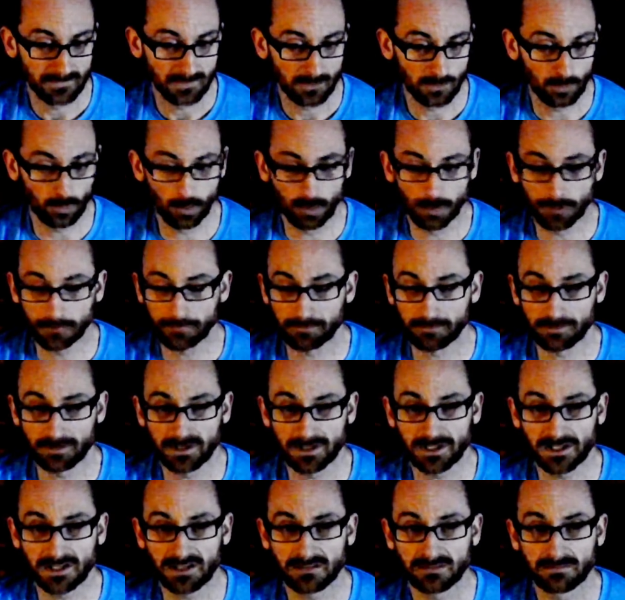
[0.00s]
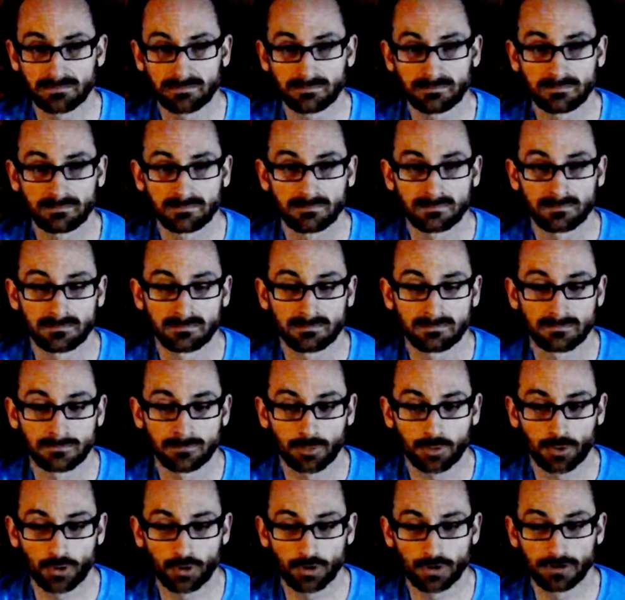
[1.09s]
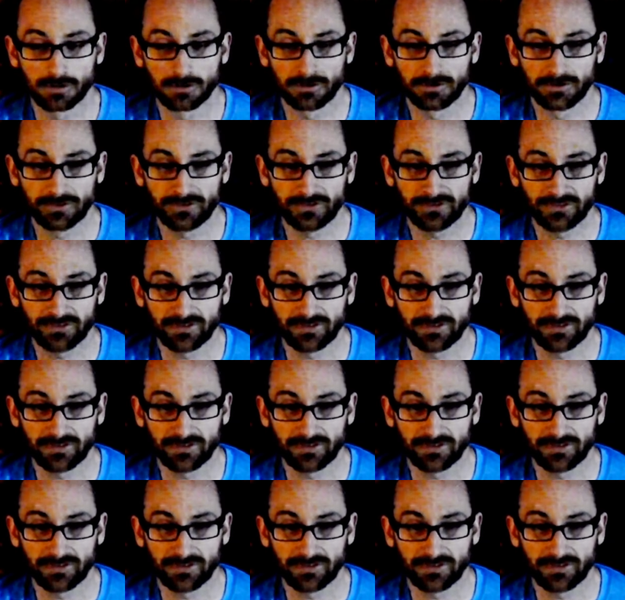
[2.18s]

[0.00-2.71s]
2 or 3 curls